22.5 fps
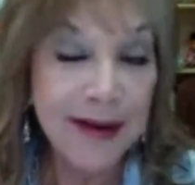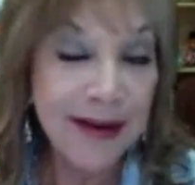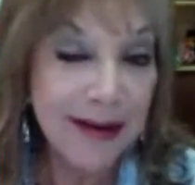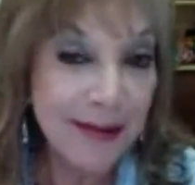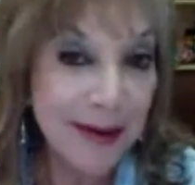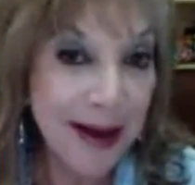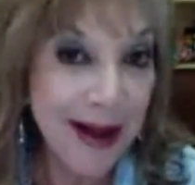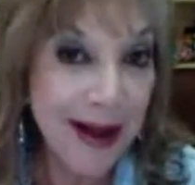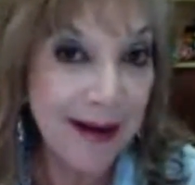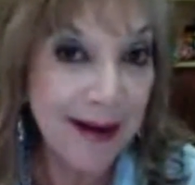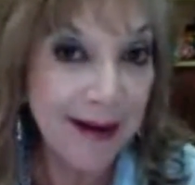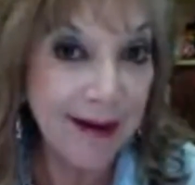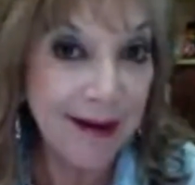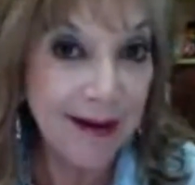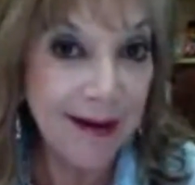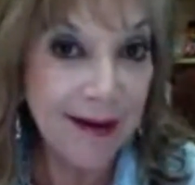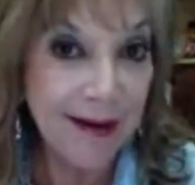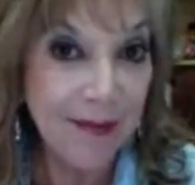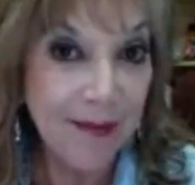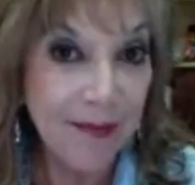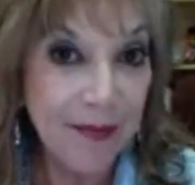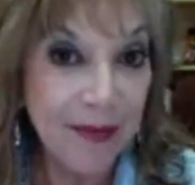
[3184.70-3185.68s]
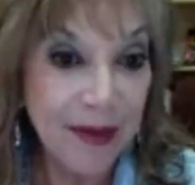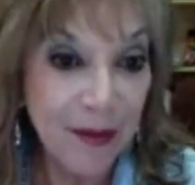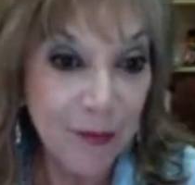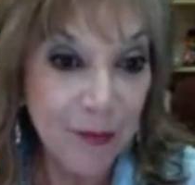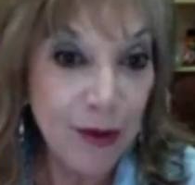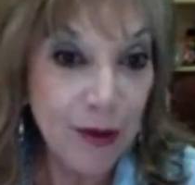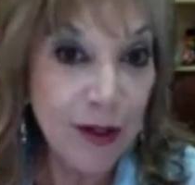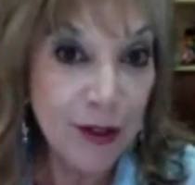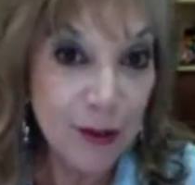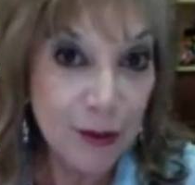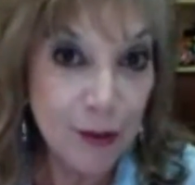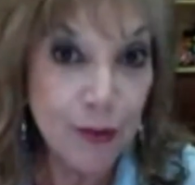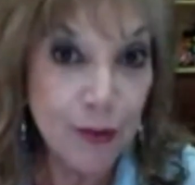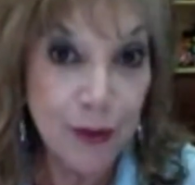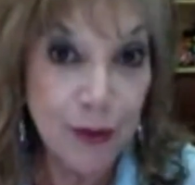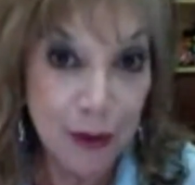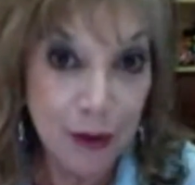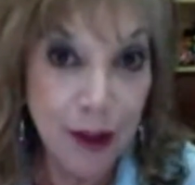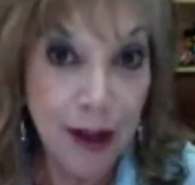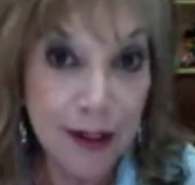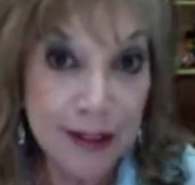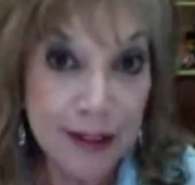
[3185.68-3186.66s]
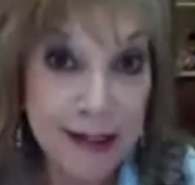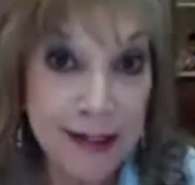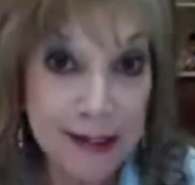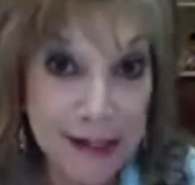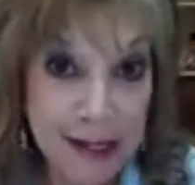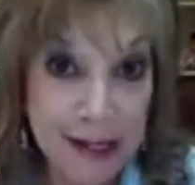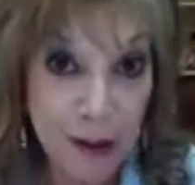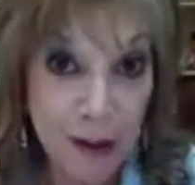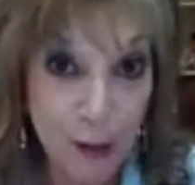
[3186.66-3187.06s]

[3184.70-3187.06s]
I mean, come on. If you can do the clock